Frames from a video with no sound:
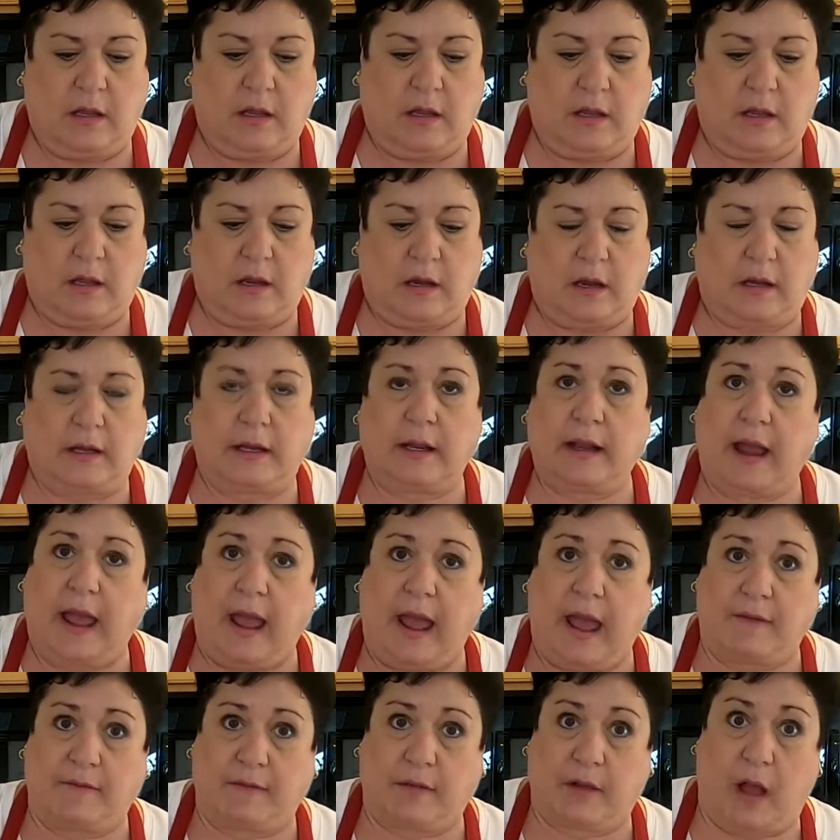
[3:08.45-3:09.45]
And I need
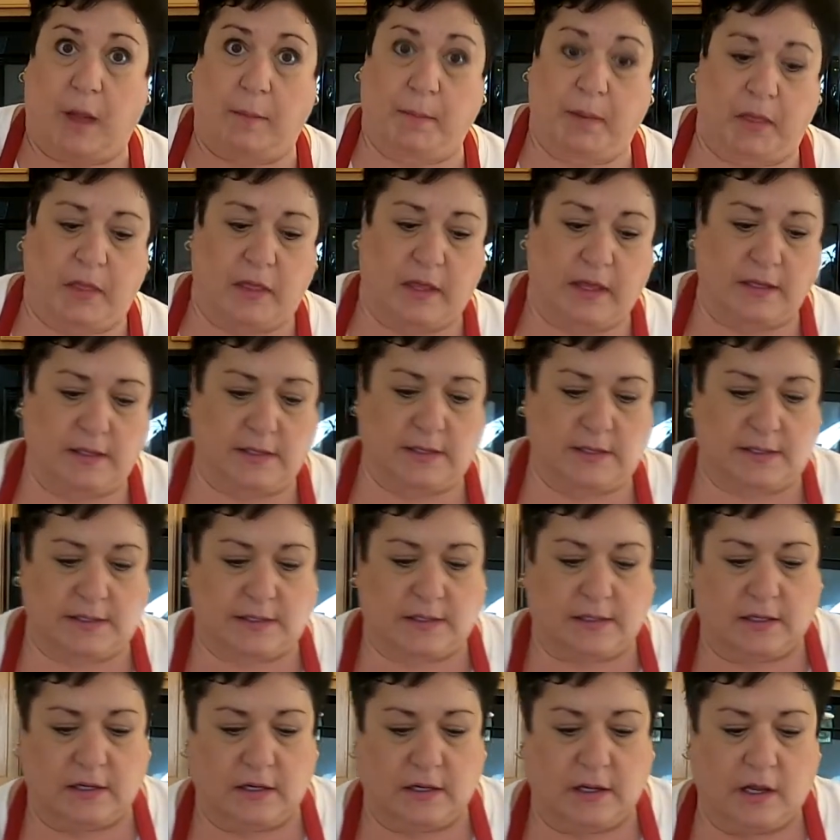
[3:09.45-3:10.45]
1/2 cup of
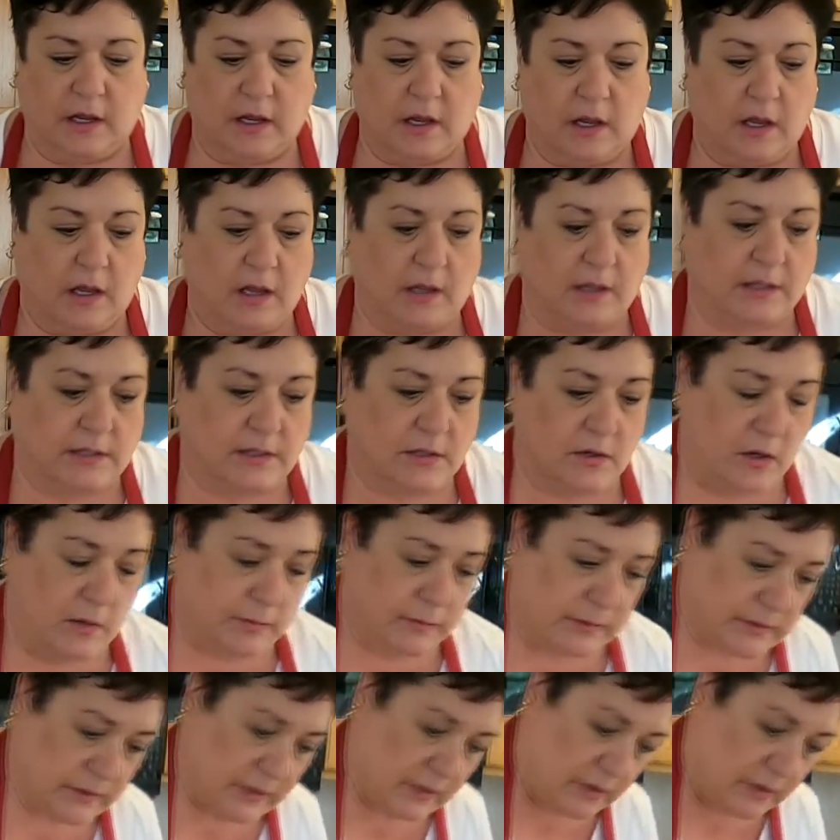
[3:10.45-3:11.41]
this. So I'm just